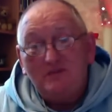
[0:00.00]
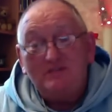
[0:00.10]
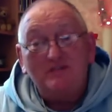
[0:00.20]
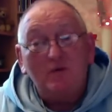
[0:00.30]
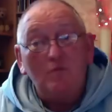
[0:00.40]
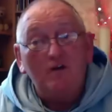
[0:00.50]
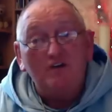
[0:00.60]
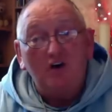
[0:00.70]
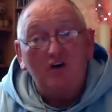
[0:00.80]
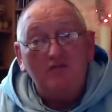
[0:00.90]
And some
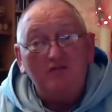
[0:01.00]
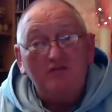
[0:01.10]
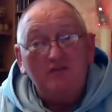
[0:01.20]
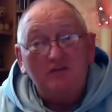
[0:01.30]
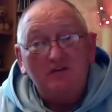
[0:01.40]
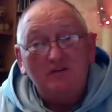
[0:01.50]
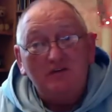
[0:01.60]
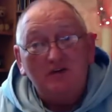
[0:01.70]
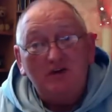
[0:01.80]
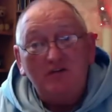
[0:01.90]
went off
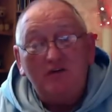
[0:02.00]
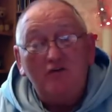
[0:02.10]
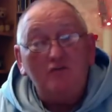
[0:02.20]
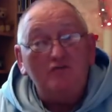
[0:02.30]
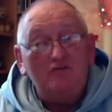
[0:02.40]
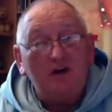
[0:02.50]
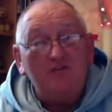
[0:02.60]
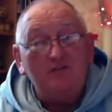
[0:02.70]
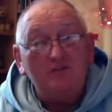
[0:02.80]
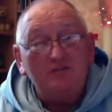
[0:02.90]
on their own
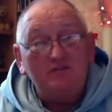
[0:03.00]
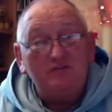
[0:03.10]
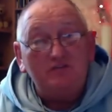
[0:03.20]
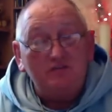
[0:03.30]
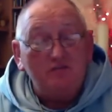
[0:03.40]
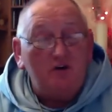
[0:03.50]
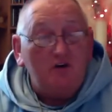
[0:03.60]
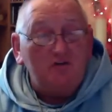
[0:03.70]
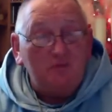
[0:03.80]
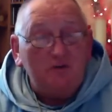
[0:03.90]
travels to do
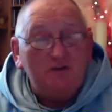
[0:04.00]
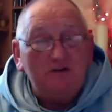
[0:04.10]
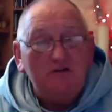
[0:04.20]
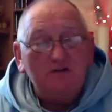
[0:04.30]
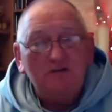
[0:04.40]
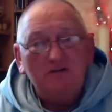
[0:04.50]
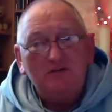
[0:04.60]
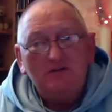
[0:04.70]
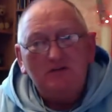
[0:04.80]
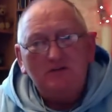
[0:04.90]
God's will,
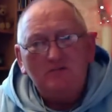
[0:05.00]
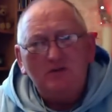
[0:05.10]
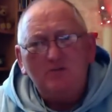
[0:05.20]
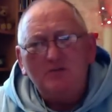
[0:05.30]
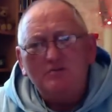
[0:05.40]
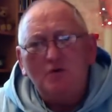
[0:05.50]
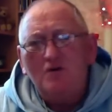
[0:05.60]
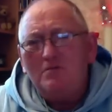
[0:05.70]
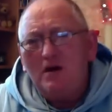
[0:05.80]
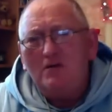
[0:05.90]
but it was
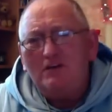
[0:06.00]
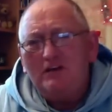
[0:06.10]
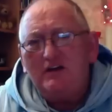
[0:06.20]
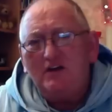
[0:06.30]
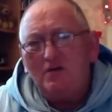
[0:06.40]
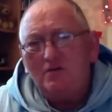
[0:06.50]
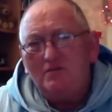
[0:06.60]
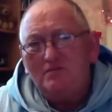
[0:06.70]
more about ego.